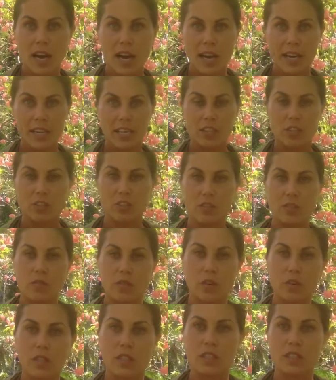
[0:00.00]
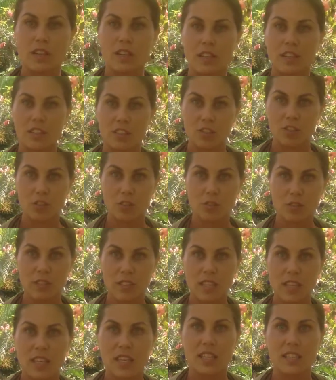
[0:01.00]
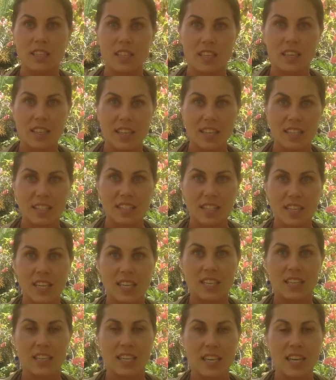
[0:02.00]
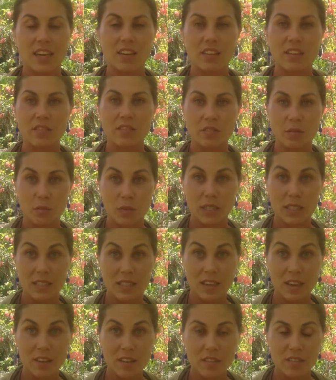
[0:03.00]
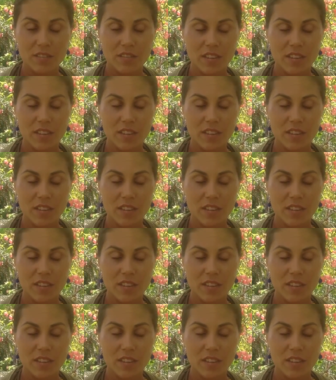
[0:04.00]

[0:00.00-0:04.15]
I can just focus on the juicing and the cleansing and the caring for myself.